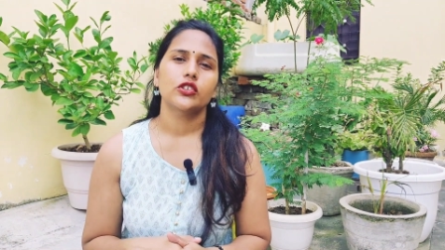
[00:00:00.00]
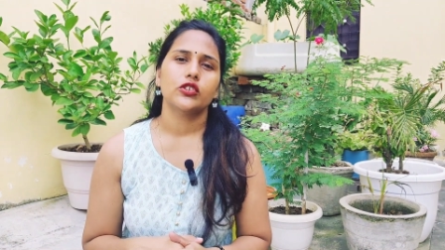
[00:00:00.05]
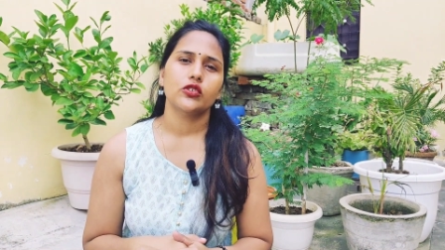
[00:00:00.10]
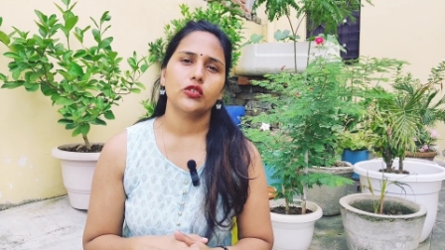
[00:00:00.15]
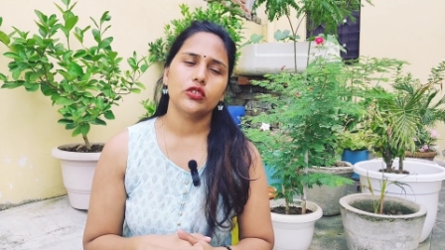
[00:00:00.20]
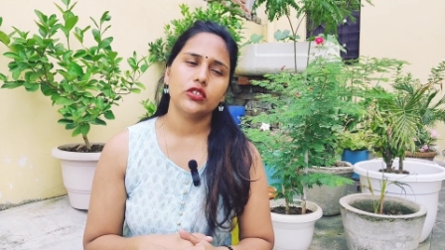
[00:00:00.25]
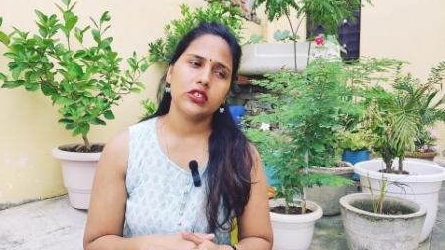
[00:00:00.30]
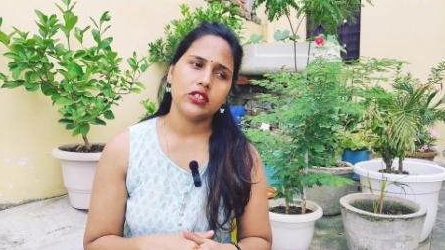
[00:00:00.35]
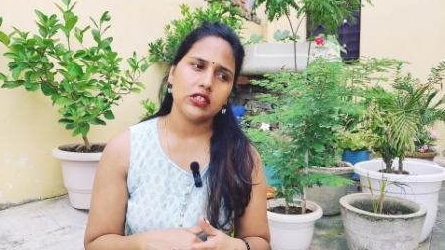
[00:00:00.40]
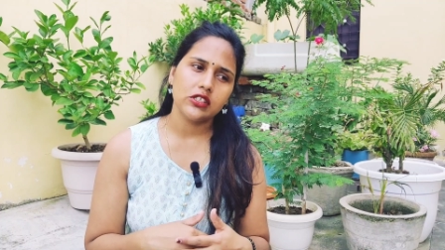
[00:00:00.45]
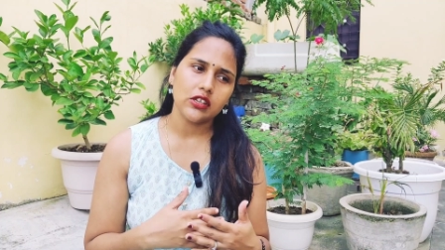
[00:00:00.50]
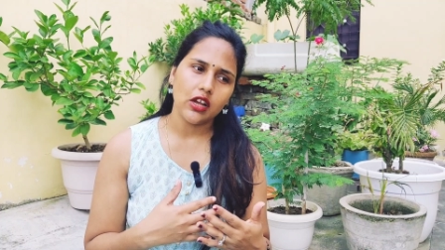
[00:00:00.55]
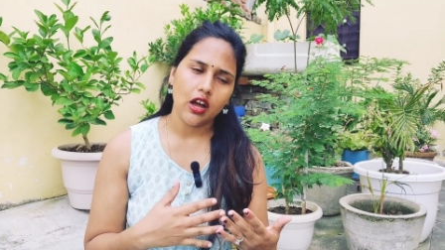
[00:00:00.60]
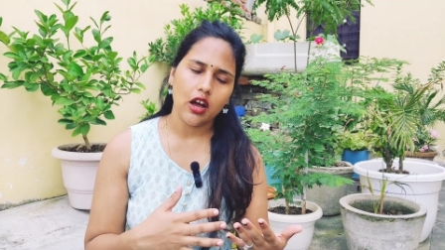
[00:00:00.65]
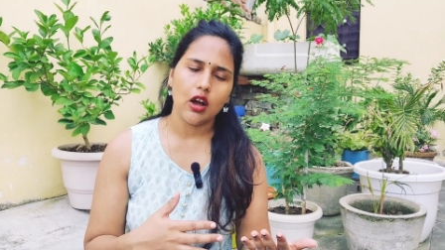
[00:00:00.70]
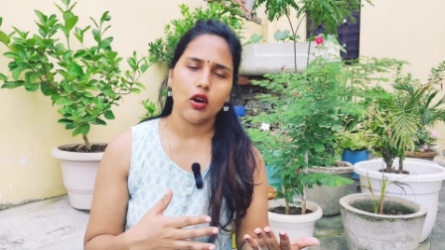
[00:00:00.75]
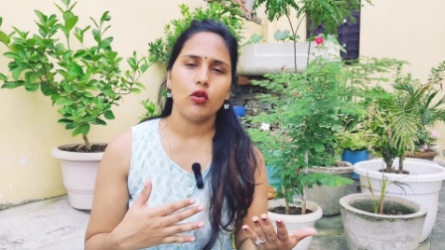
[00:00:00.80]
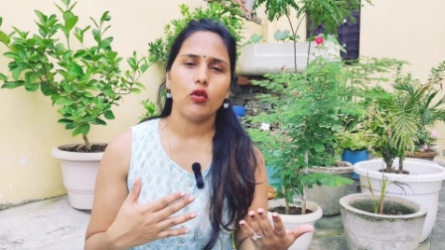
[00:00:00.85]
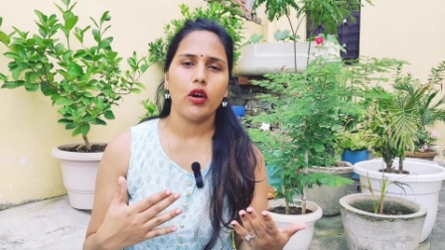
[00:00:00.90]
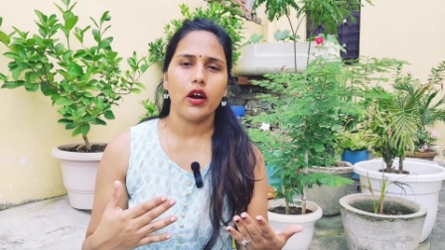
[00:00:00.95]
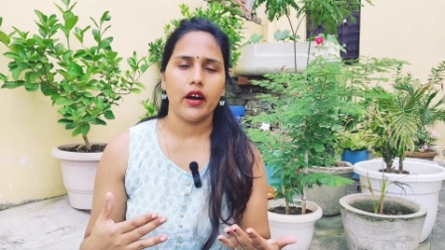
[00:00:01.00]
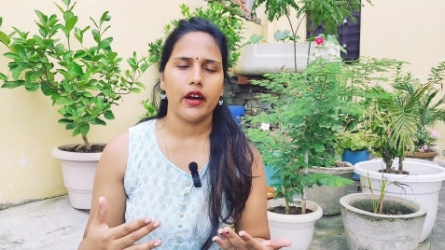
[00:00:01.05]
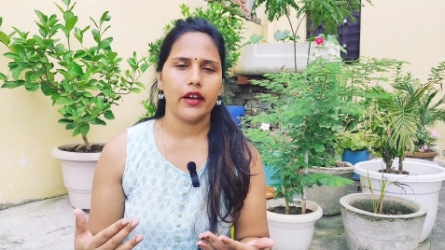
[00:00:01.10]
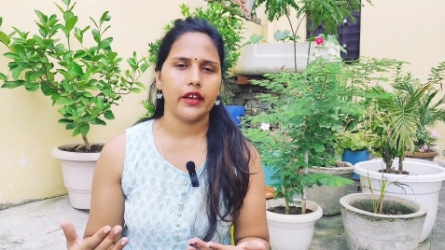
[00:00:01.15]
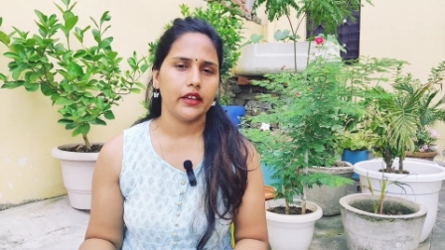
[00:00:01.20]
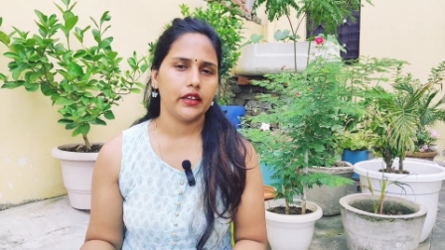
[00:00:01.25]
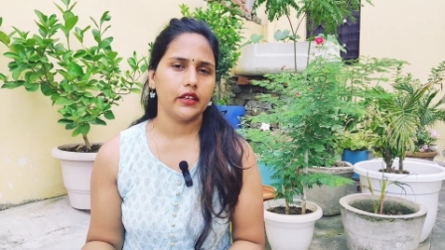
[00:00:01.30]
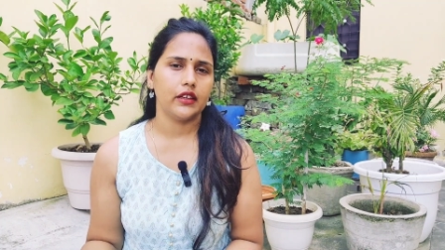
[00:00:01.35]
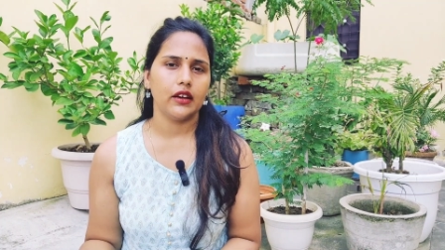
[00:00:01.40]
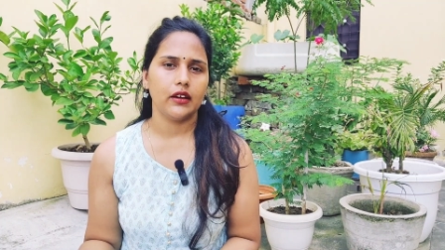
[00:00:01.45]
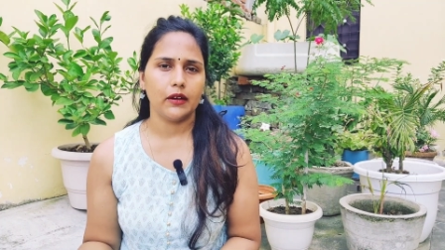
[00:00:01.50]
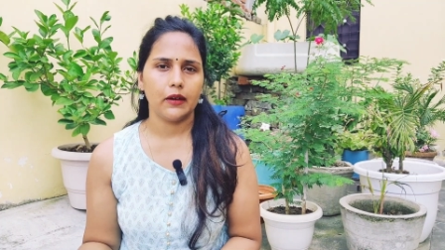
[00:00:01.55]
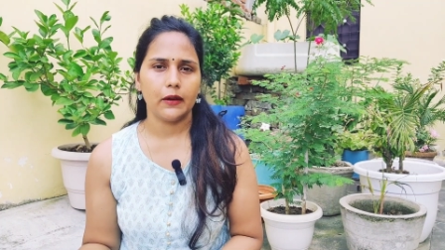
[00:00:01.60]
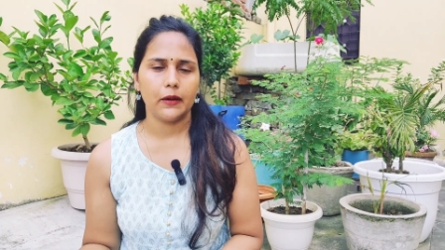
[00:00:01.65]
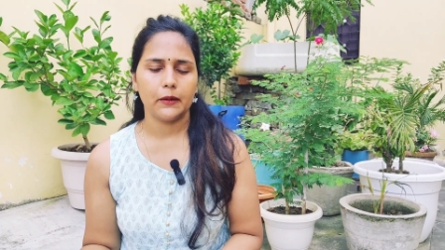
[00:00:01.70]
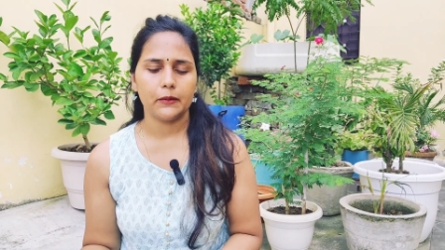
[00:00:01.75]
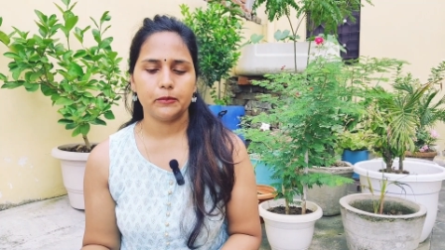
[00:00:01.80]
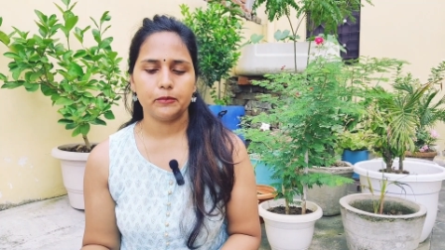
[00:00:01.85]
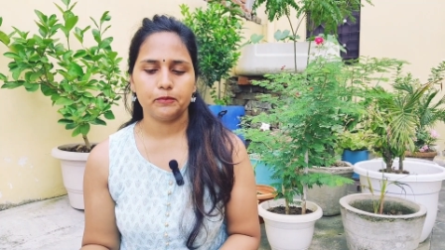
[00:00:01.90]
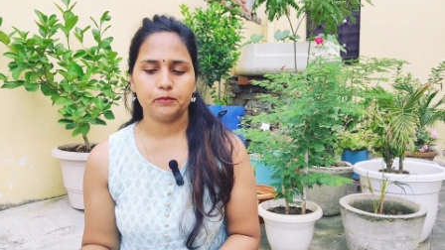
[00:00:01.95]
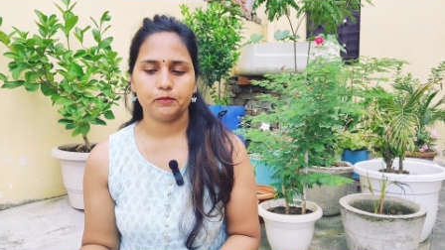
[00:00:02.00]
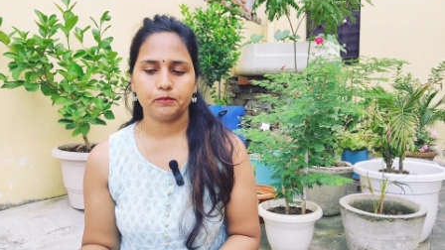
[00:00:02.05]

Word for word: So this is how I uh,